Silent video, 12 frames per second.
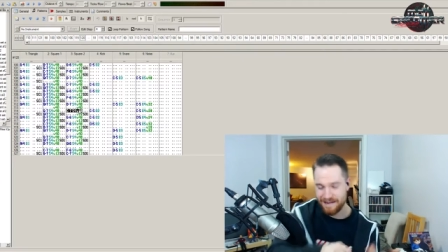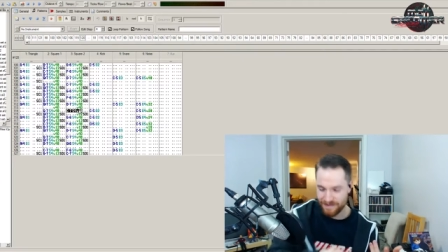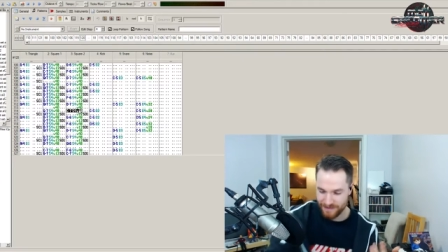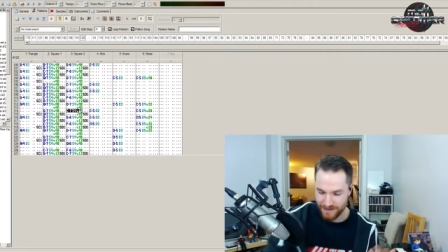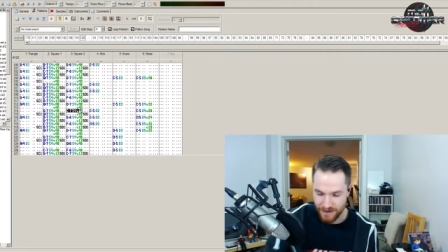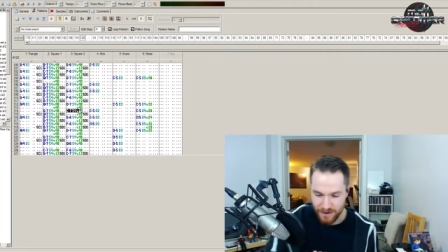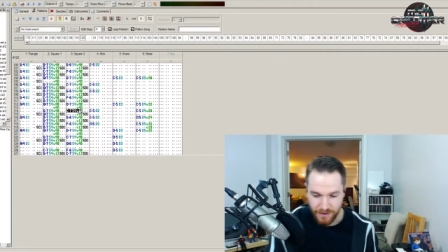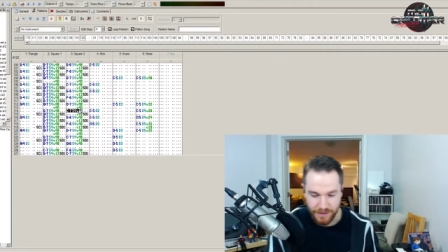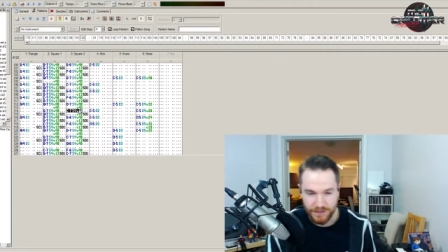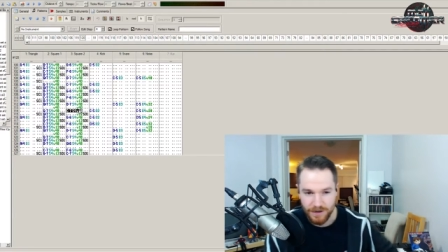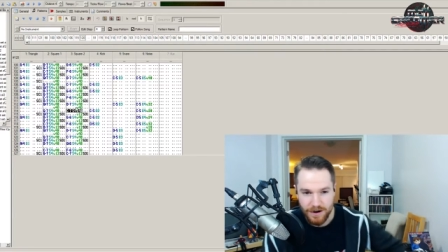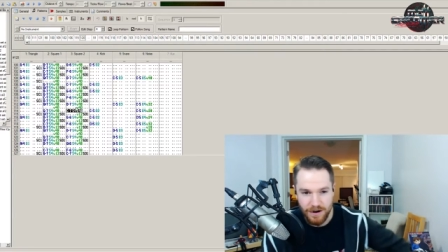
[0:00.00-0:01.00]
like on
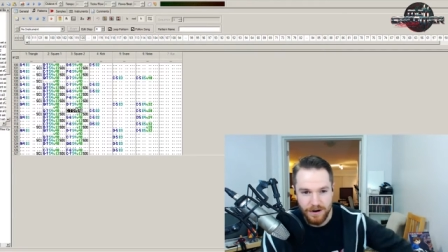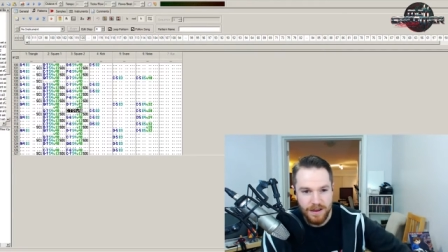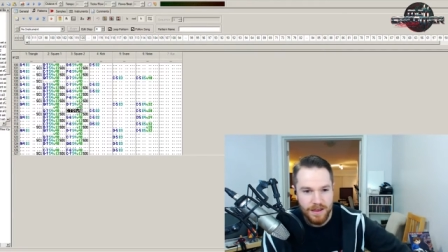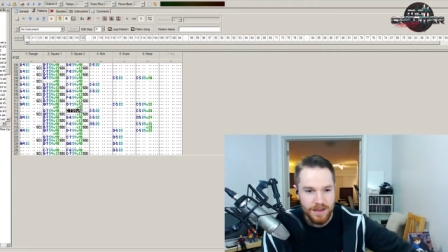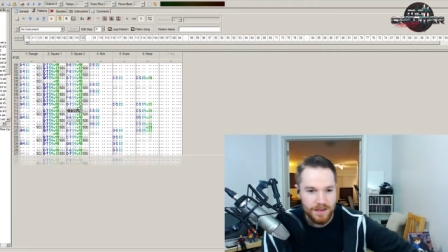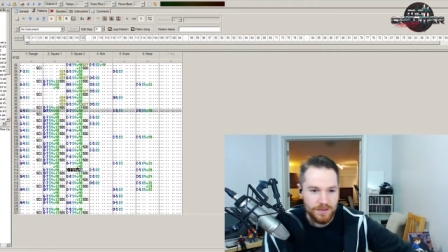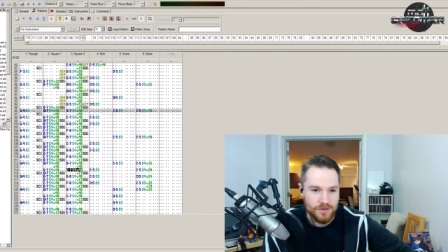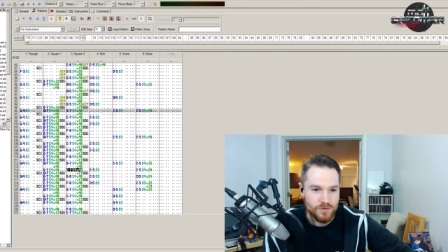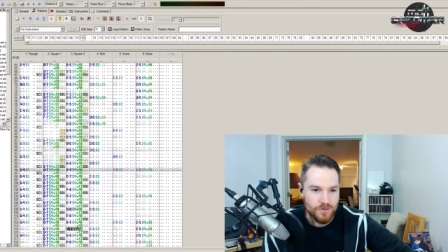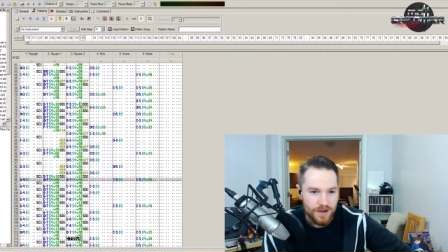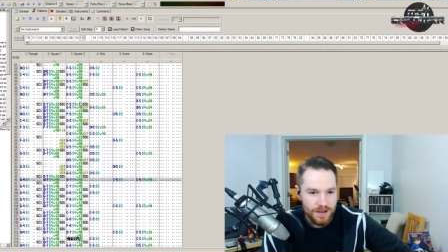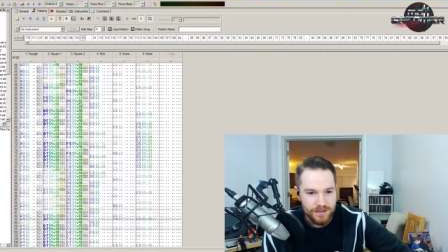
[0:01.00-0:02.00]
guitar.
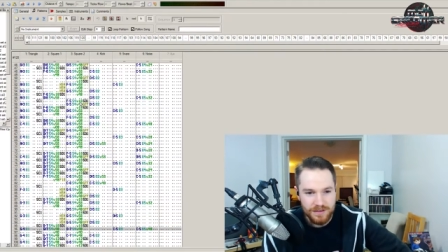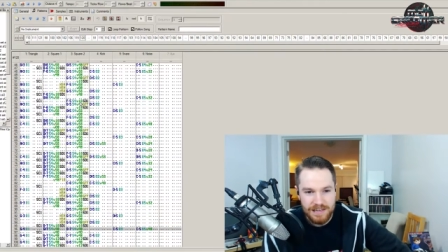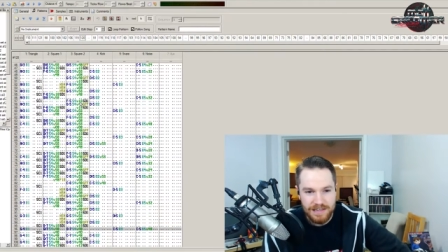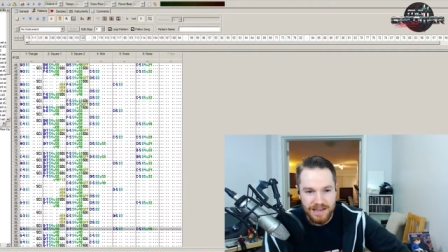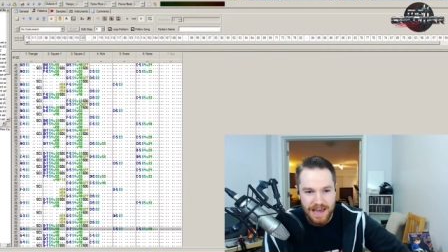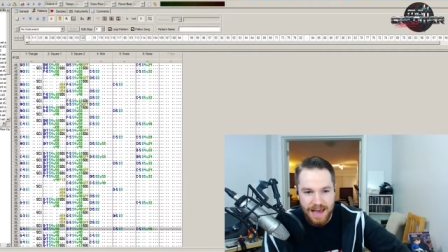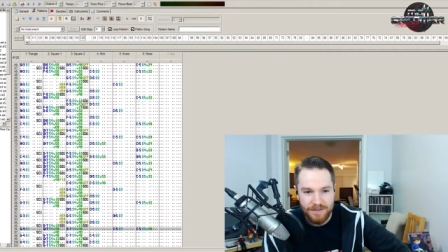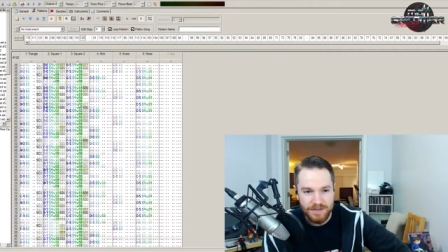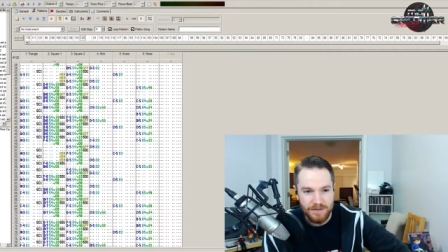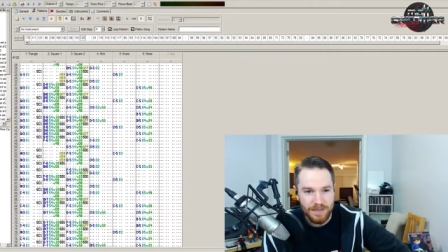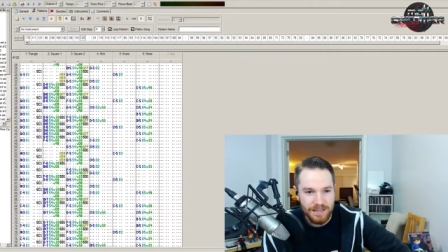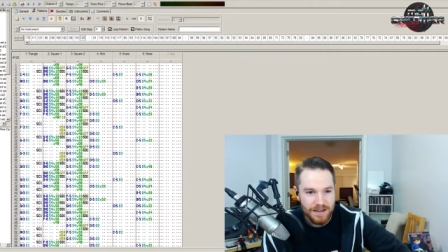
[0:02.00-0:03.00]
You uh, you need to have
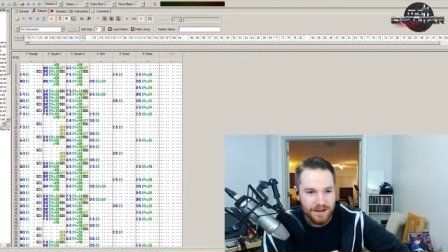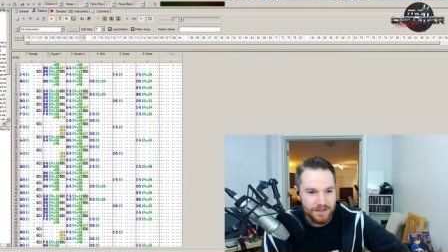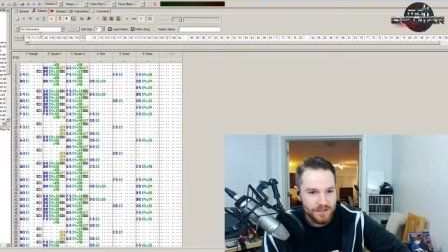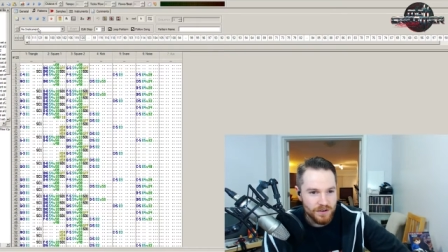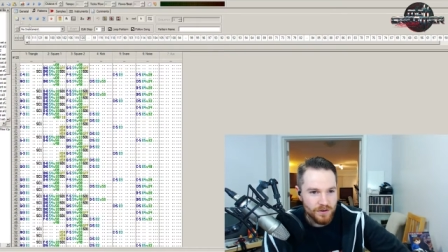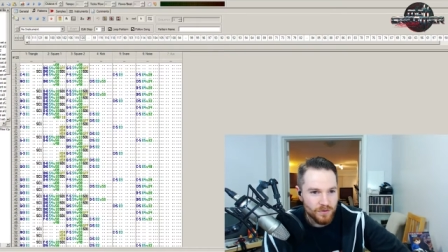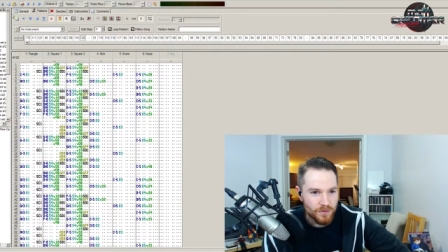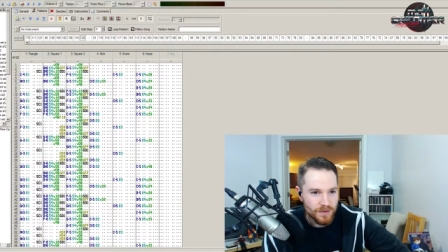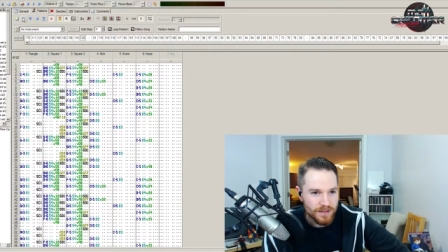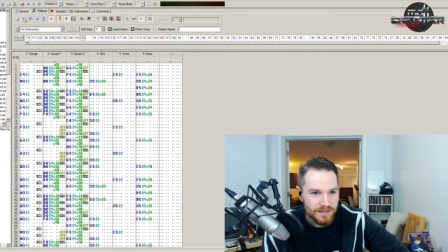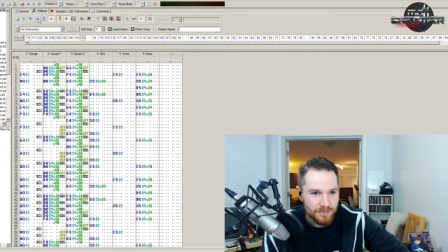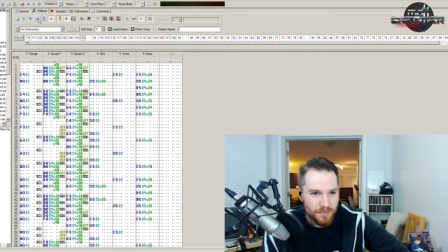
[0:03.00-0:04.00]
something there. So
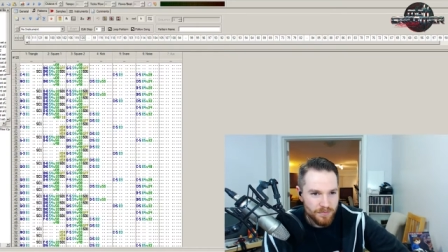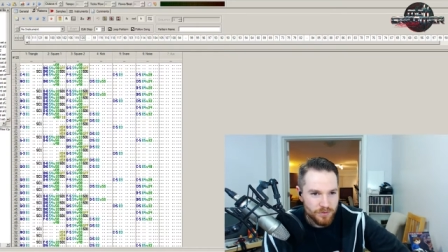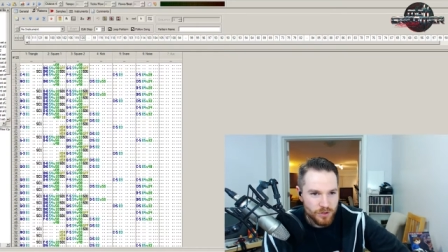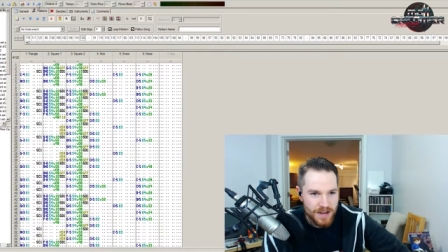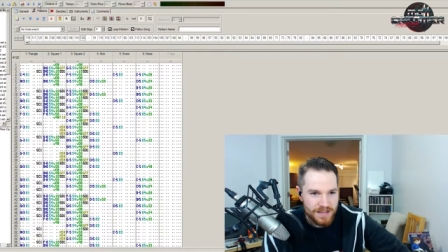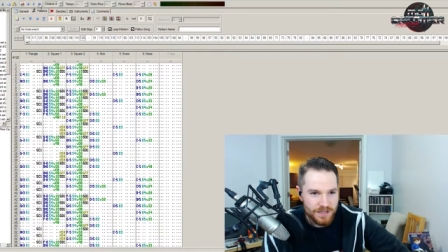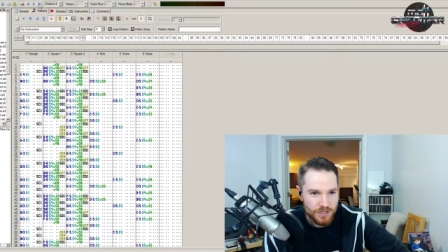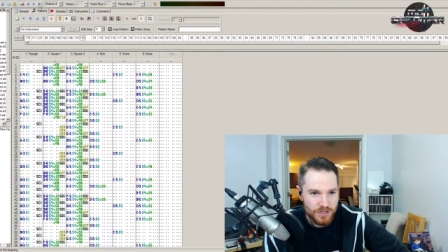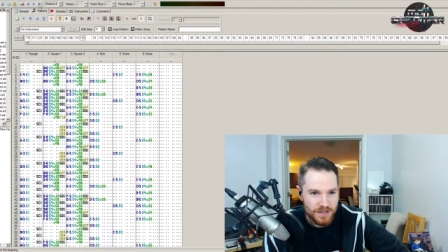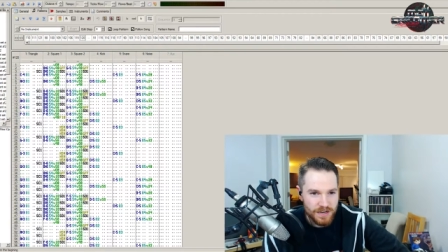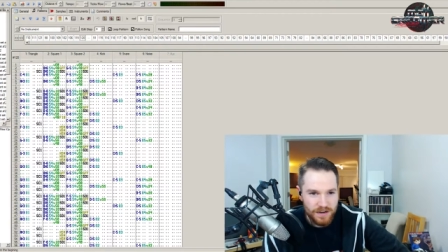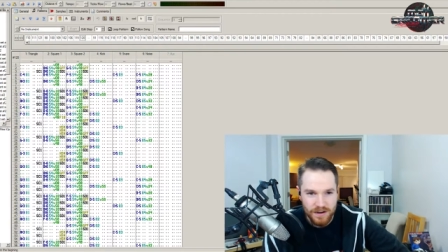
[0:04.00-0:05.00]
with this transition
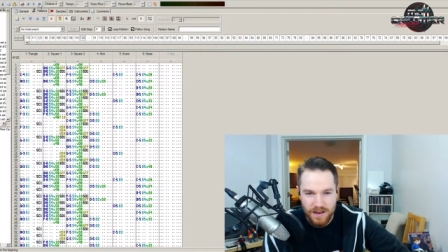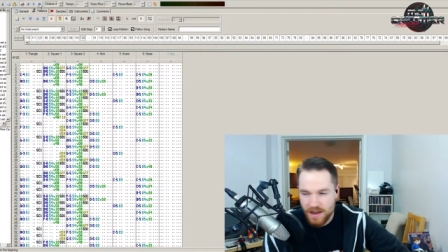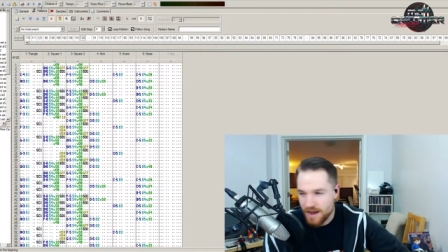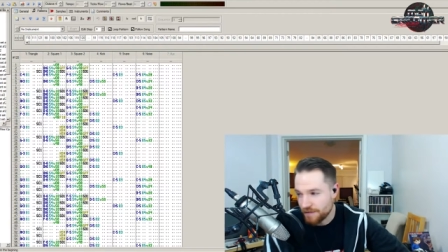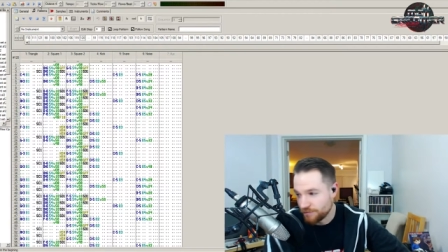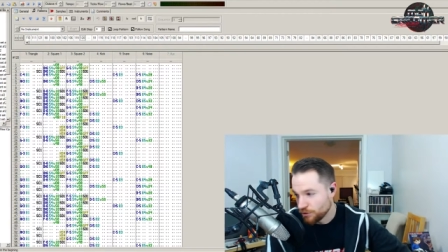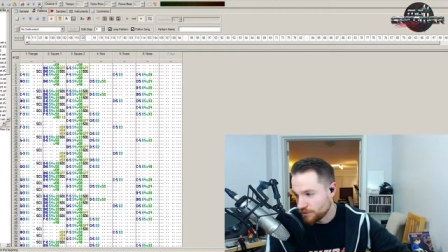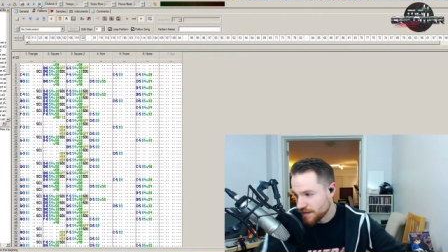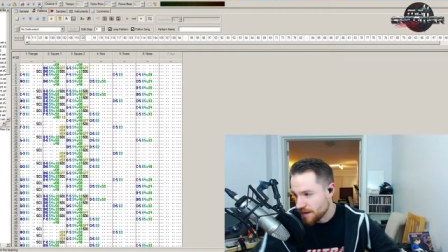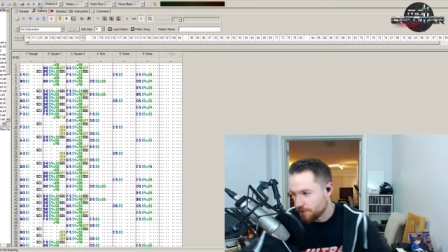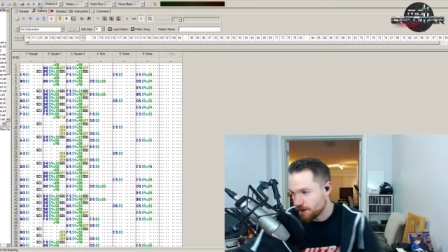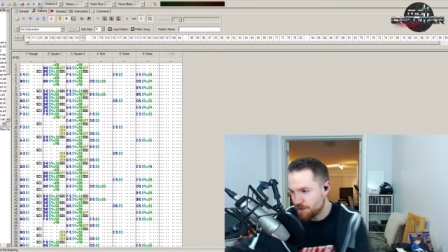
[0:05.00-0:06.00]
here, I fluked
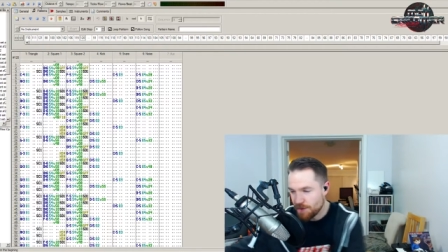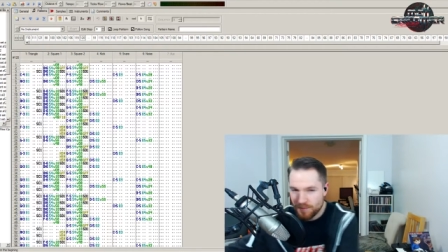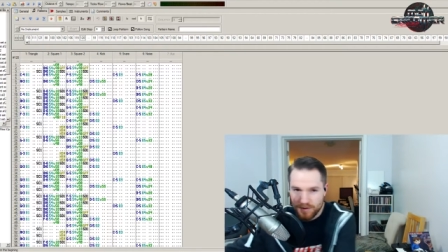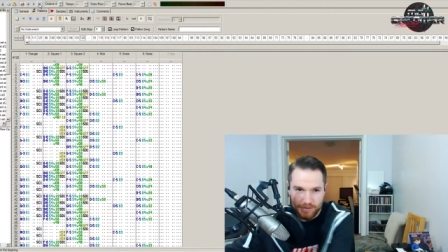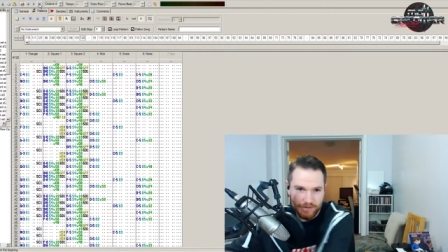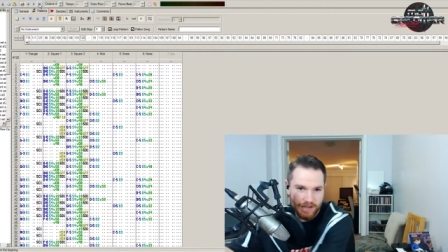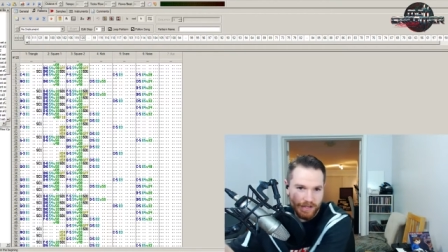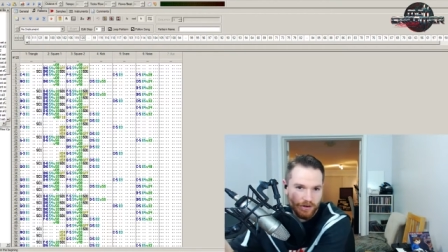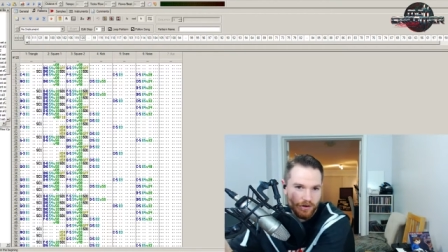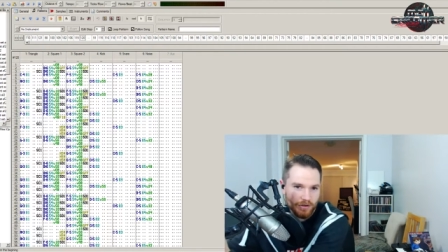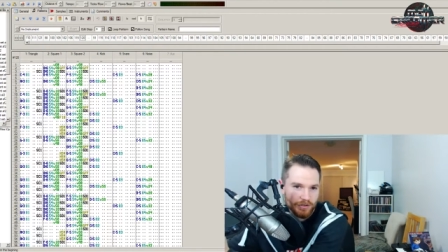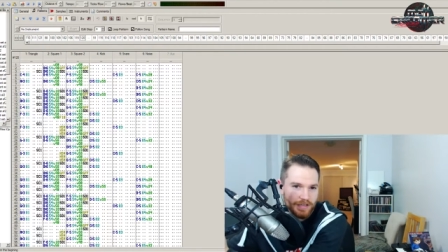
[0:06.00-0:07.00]
out. I remember it was like an
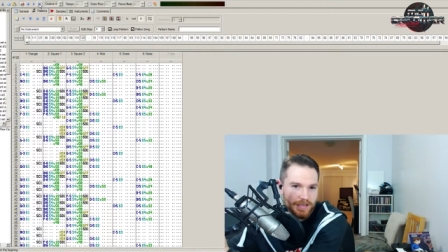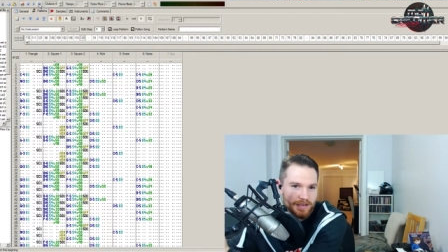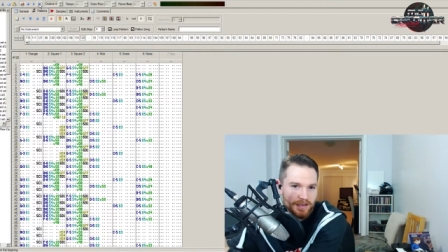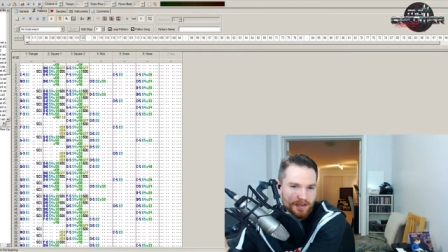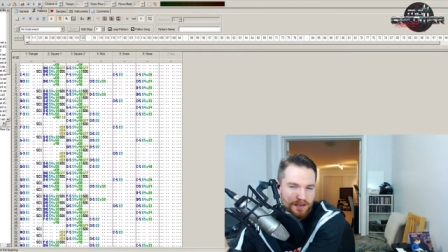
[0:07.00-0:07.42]
early